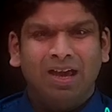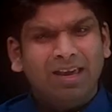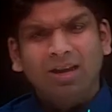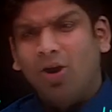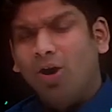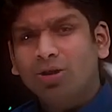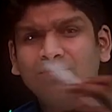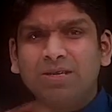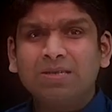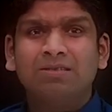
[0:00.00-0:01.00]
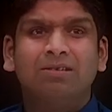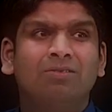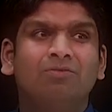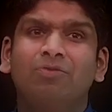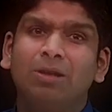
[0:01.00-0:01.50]
Again, all of this
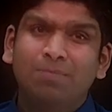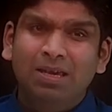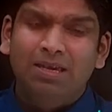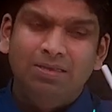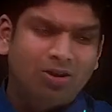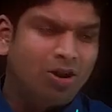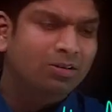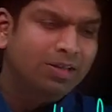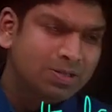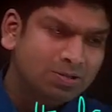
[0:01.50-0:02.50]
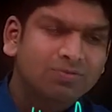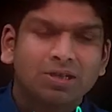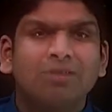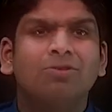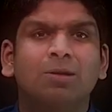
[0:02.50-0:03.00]
will be in the context of
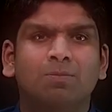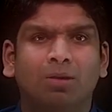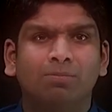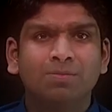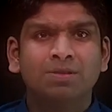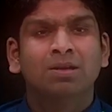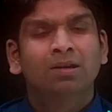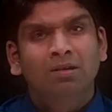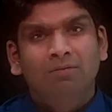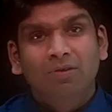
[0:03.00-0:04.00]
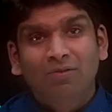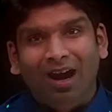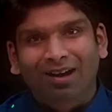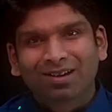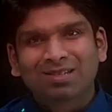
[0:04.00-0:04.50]
real-world problems. We
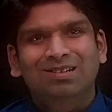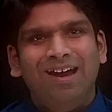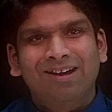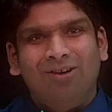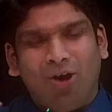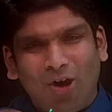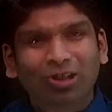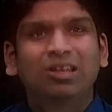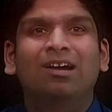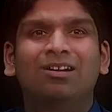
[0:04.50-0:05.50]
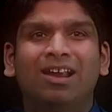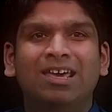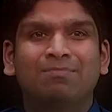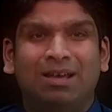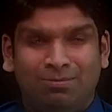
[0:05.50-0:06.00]
will understand all the
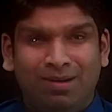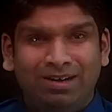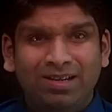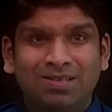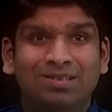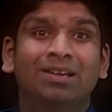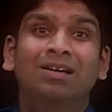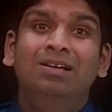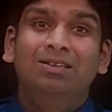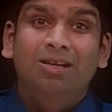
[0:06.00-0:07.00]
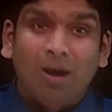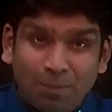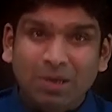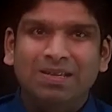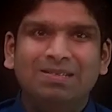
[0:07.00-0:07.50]
underlying mathematics, the
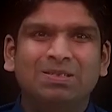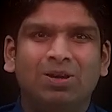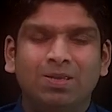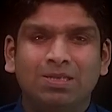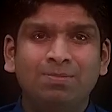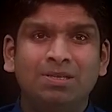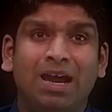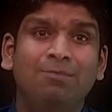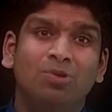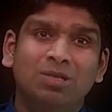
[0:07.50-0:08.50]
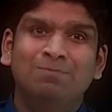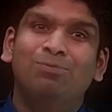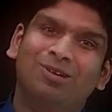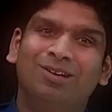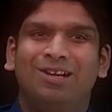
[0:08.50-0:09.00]
computer science concepts, and most
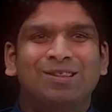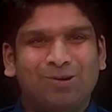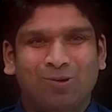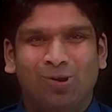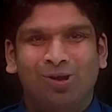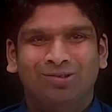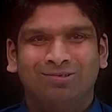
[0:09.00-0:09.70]
importantly, the code